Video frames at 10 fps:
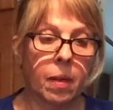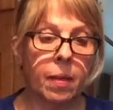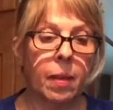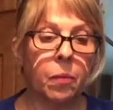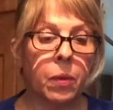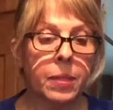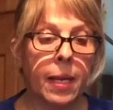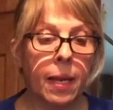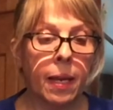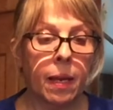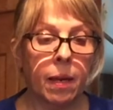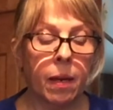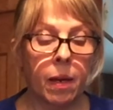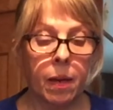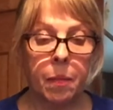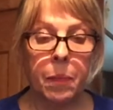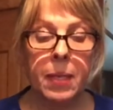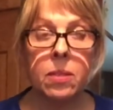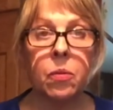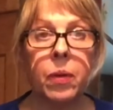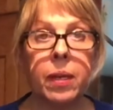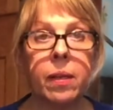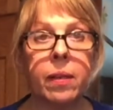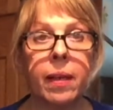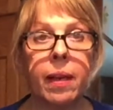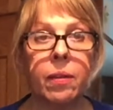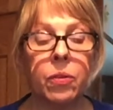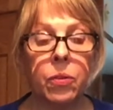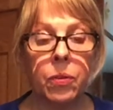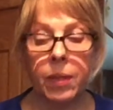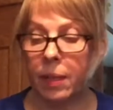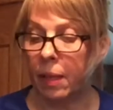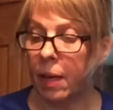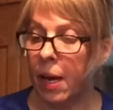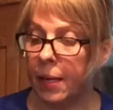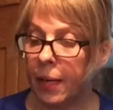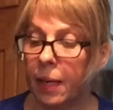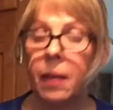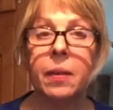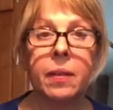And then we'll take a pizza wheel and do a little cutting.